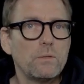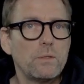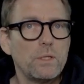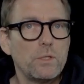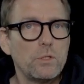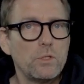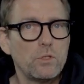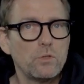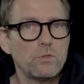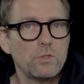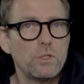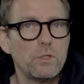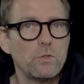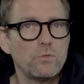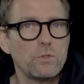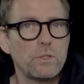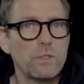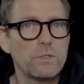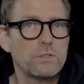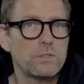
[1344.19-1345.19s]
including a
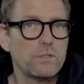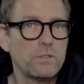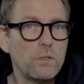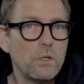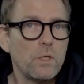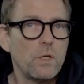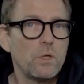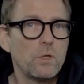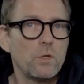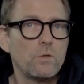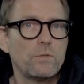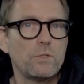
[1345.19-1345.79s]
rinse of